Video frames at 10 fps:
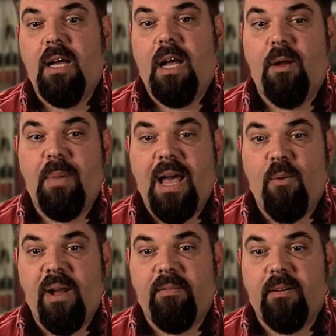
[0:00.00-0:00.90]
Um,
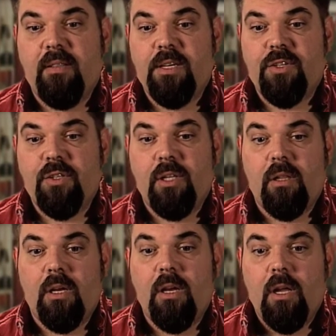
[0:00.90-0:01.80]
however, there's still
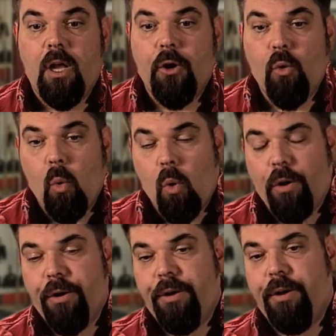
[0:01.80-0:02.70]
a, an
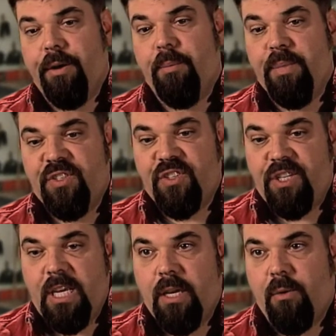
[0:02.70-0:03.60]
aura, a
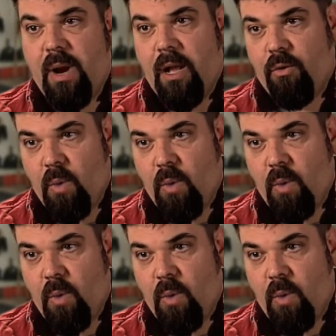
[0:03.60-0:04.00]
mystique around